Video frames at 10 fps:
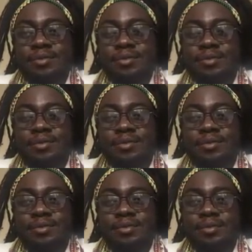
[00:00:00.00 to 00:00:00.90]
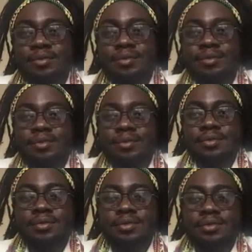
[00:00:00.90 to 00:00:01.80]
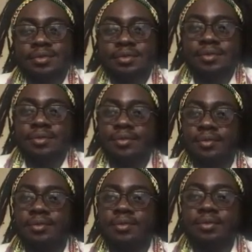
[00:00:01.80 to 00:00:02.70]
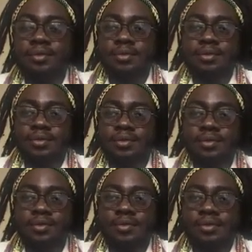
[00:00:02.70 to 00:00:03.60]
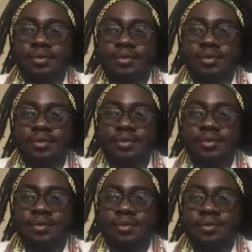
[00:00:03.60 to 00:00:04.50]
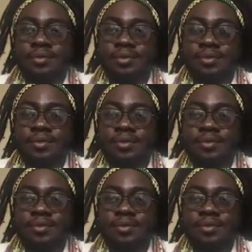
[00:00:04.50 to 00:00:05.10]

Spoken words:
(not speaking)